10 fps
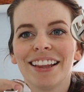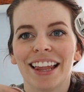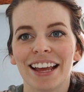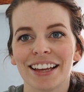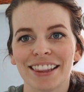
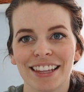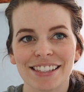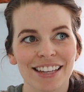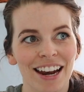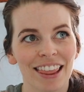like
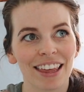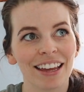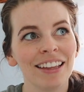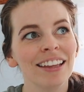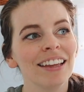this kind of
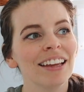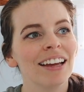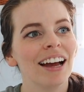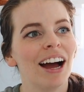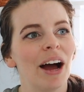thing.
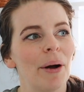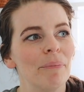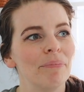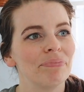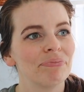
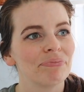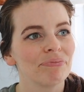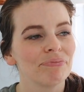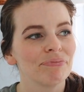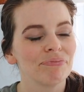Um,
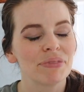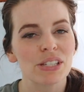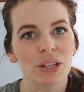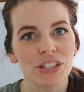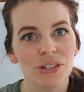
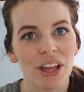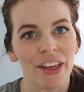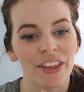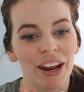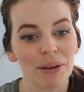so let's do that
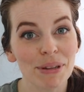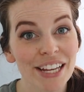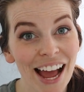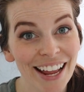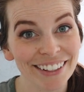and then I can be
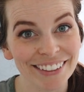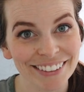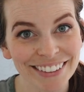done.